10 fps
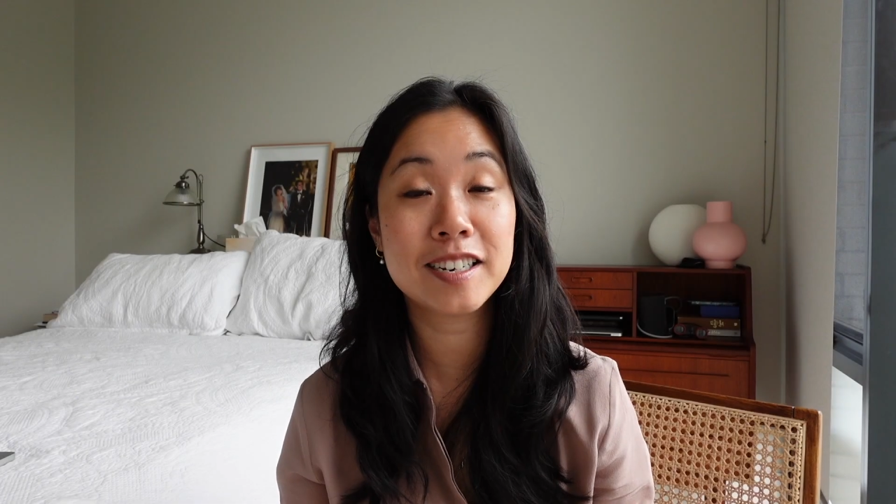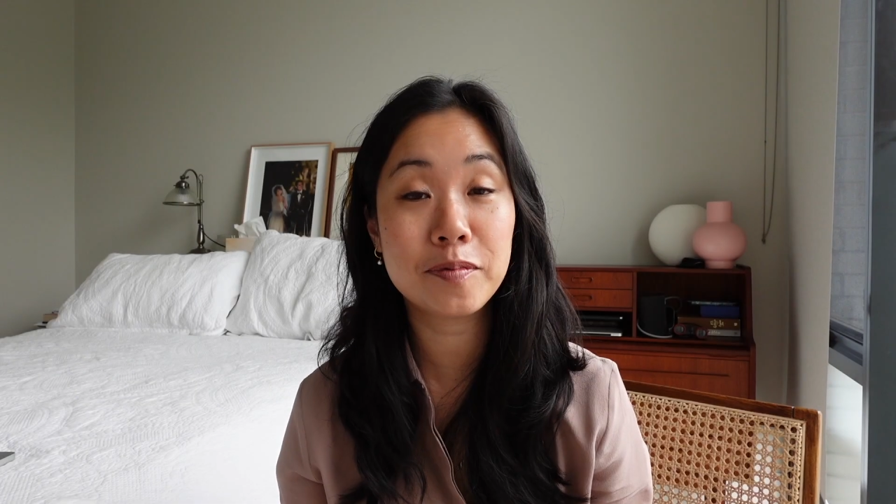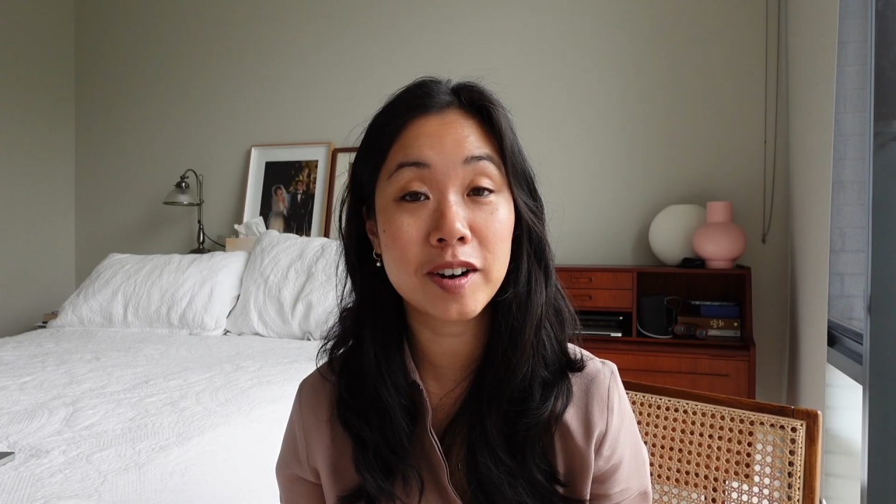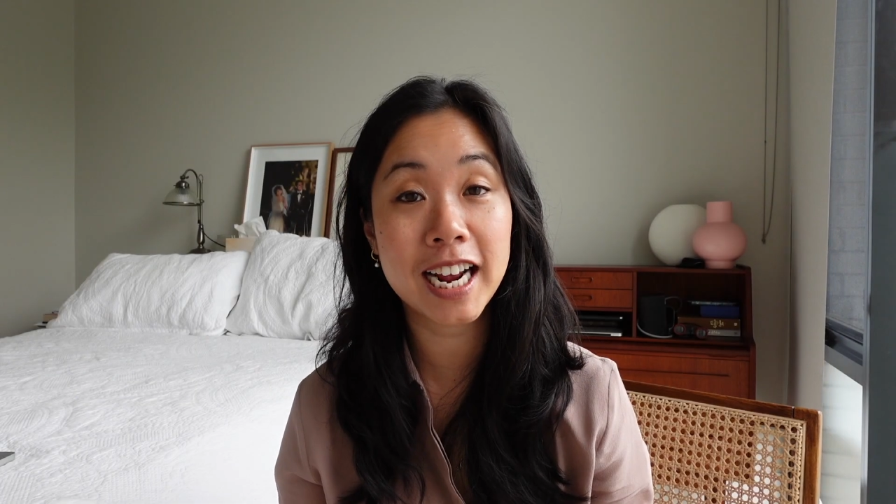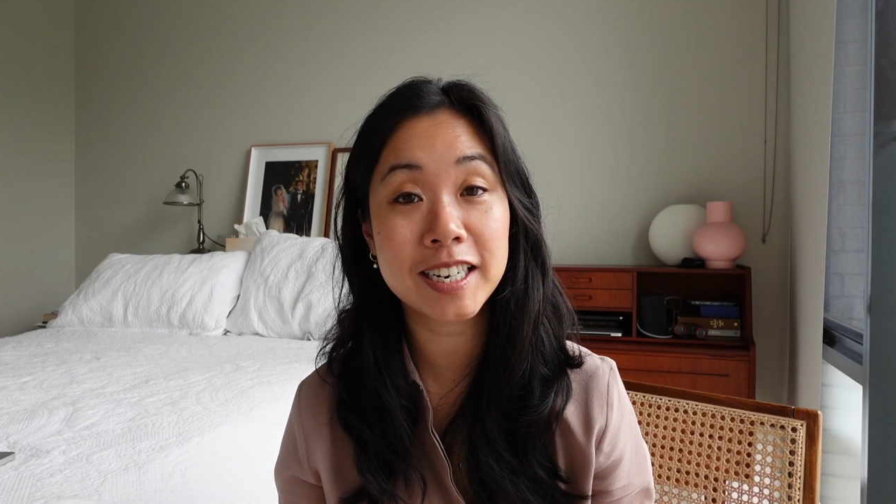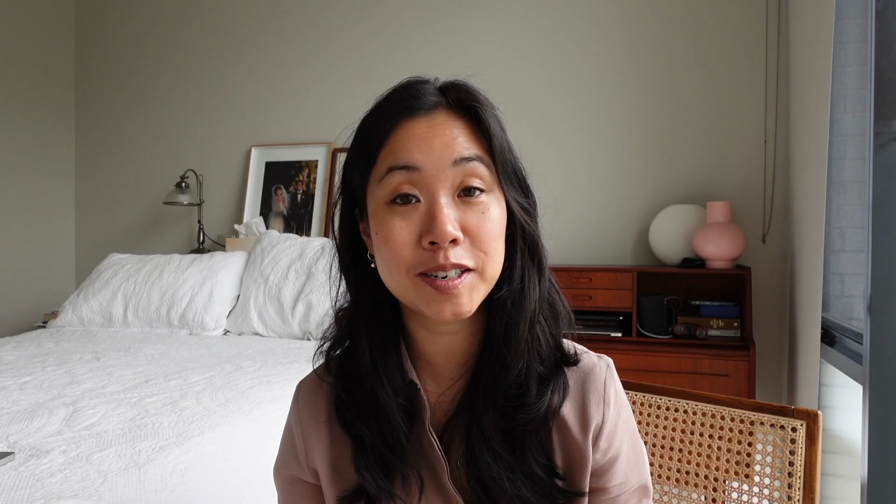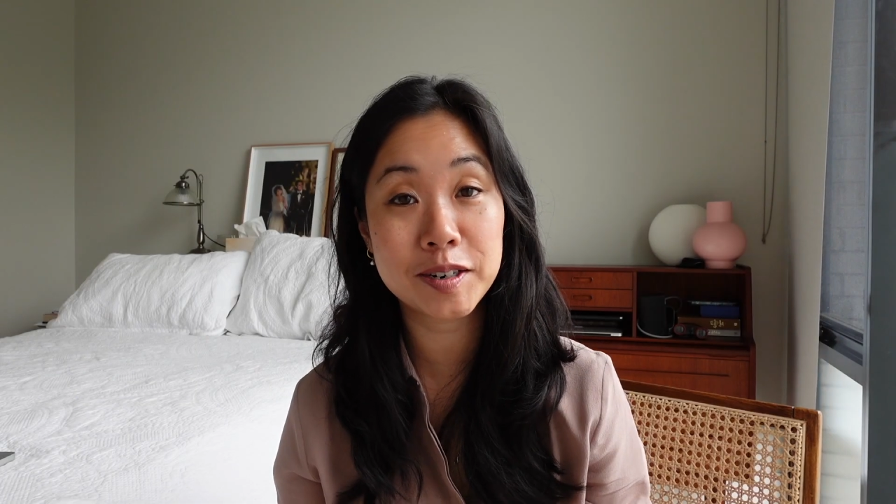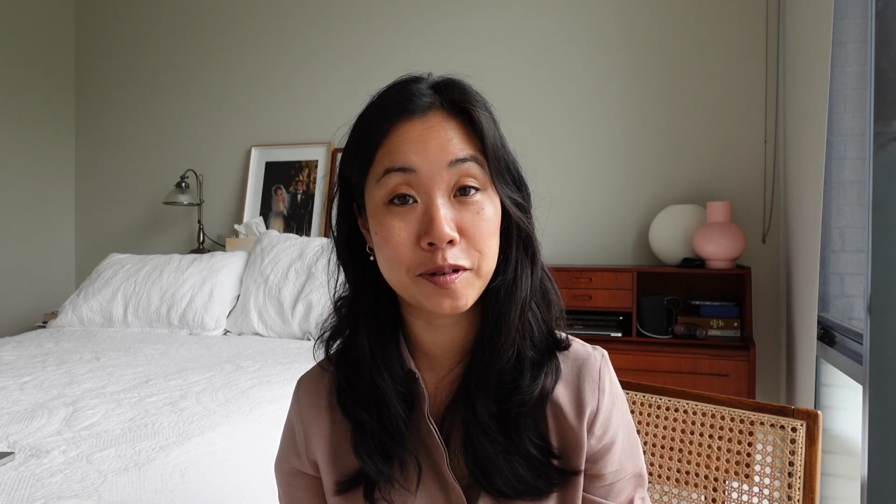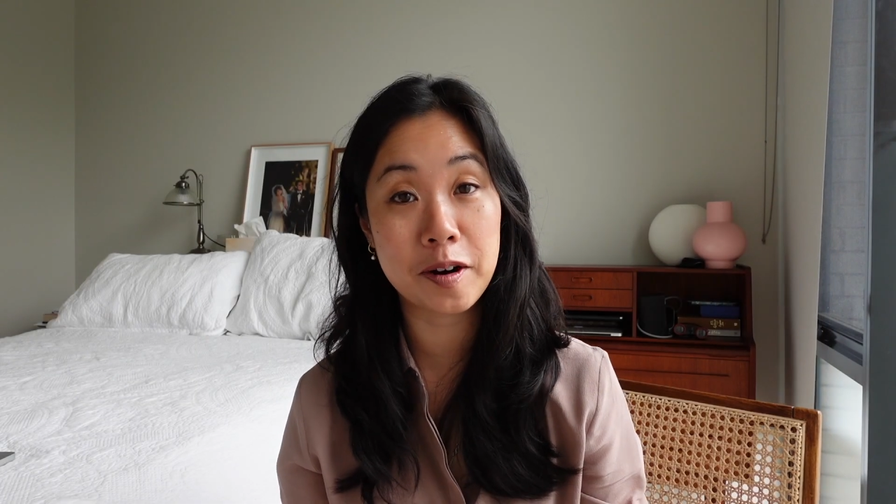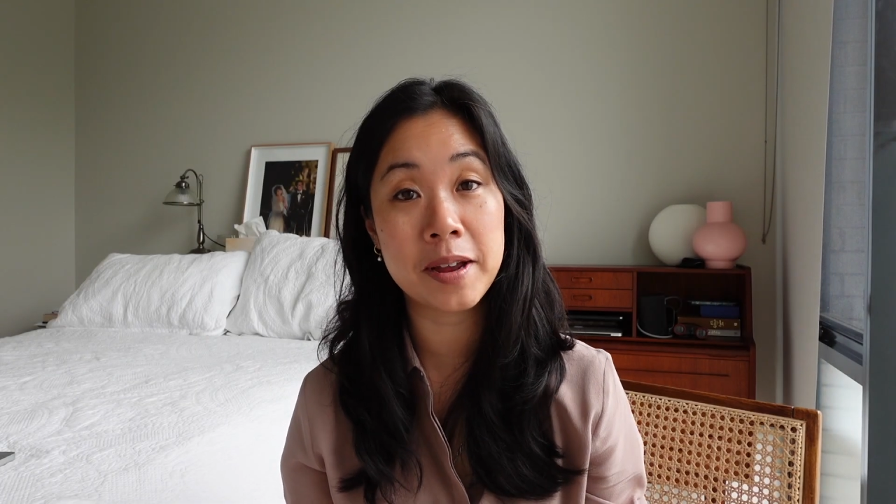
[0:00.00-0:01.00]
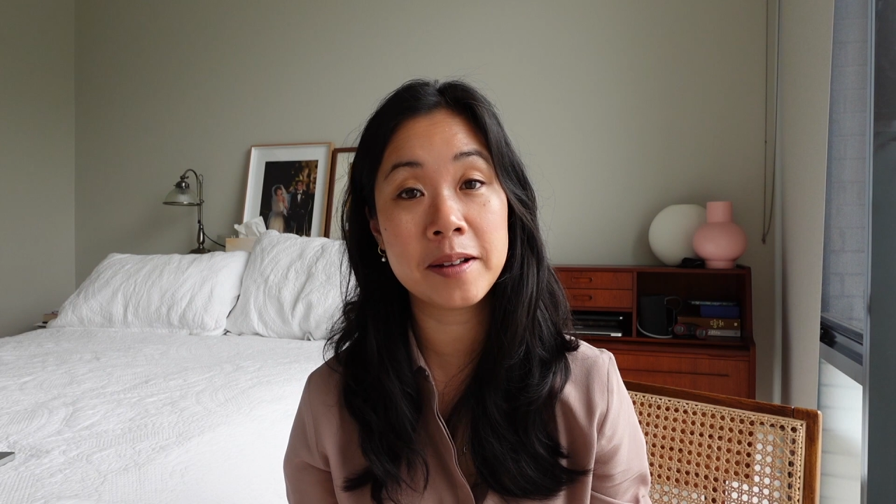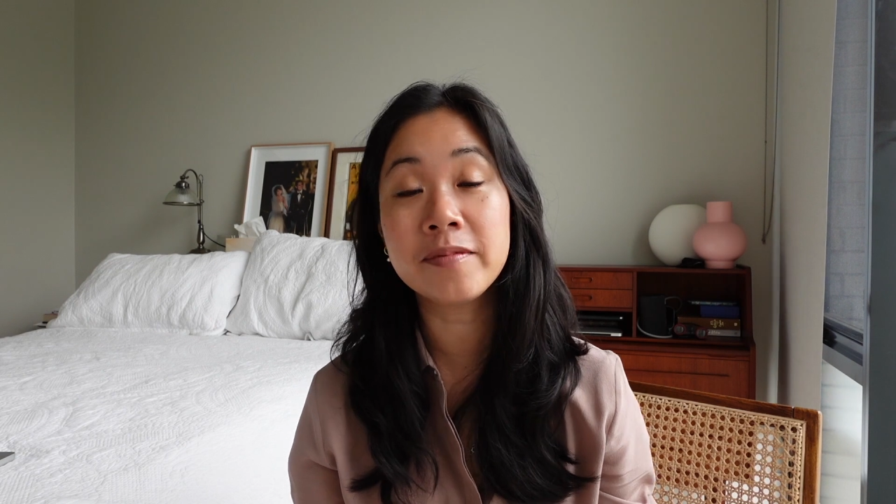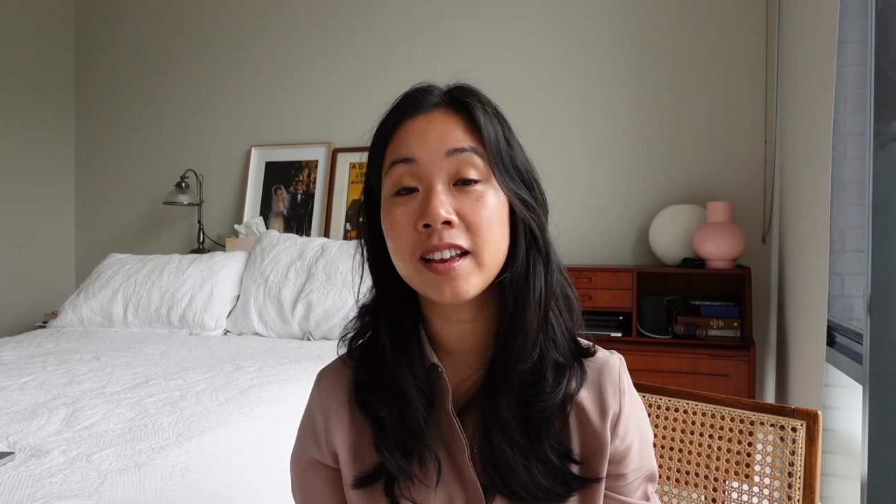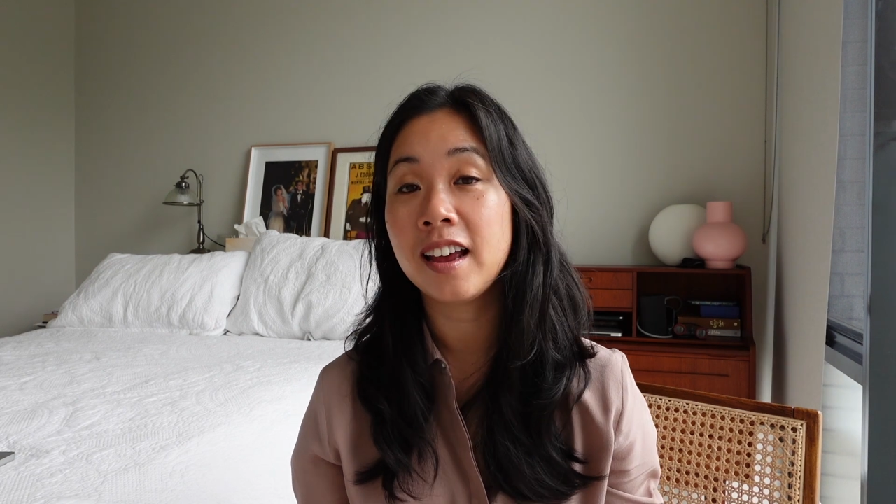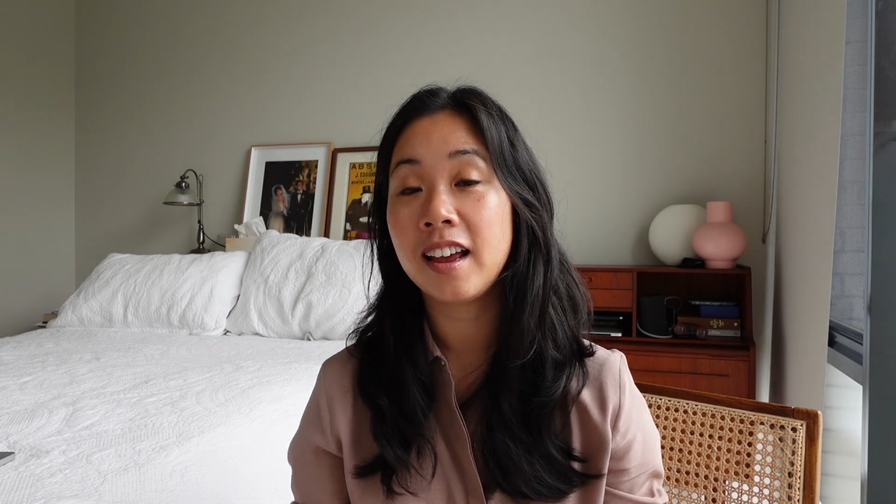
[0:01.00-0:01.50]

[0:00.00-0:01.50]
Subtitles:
tip relates to grooming,